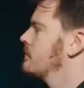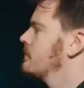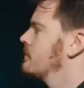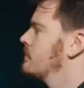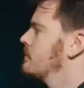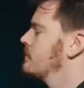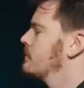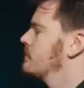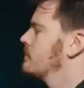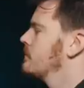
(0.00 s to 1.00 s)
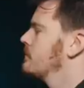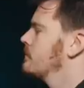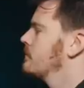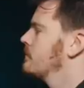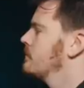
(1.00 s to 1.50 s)

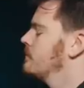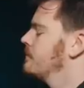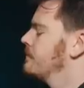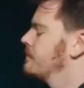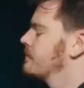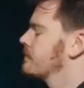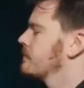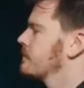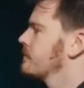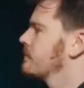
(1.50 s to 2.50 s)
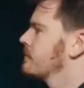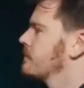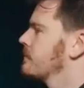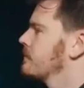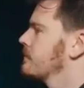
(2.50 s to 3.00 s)

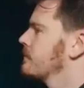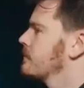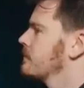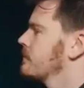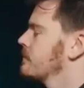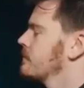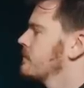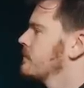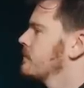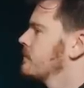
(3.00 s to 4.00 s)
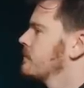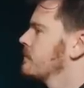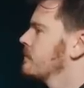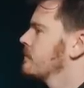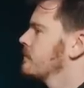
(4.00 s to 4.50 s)

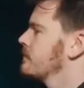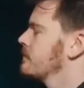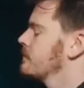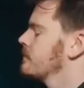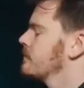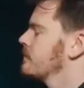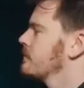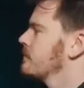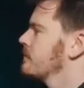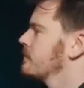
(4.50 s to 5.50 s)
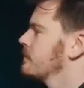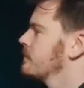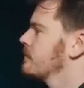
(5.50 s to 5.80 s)
[no speech]